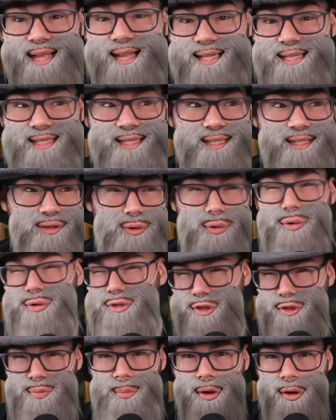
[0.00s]
indie or
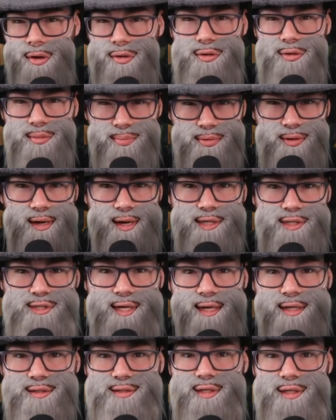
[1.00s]
smaller
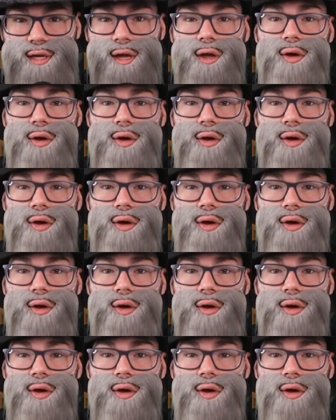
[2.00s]
projects